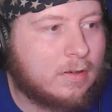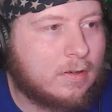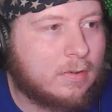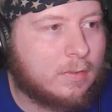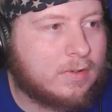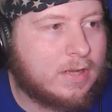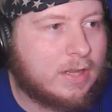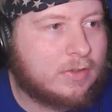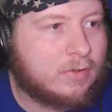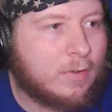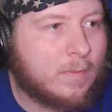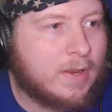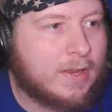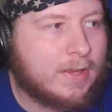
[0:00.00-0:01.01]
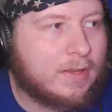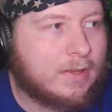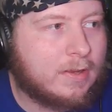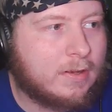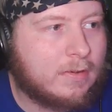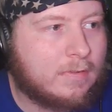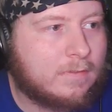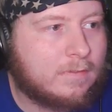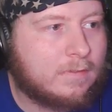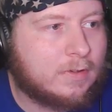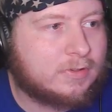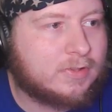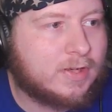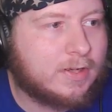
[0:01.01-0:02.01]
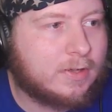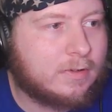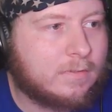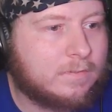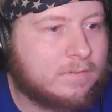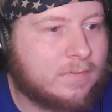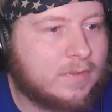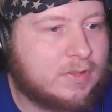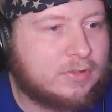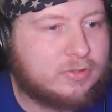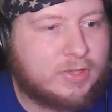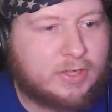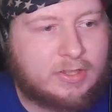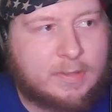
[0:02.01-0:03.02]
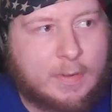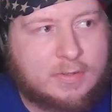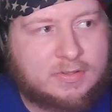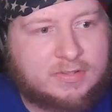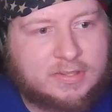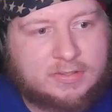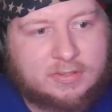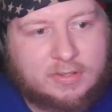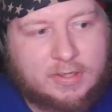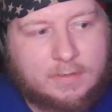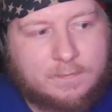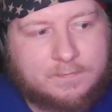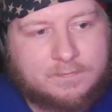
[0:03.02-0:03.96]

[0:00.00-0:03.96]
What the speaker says: Where did I throw my, that's right here. Just triggered the motion sensor again.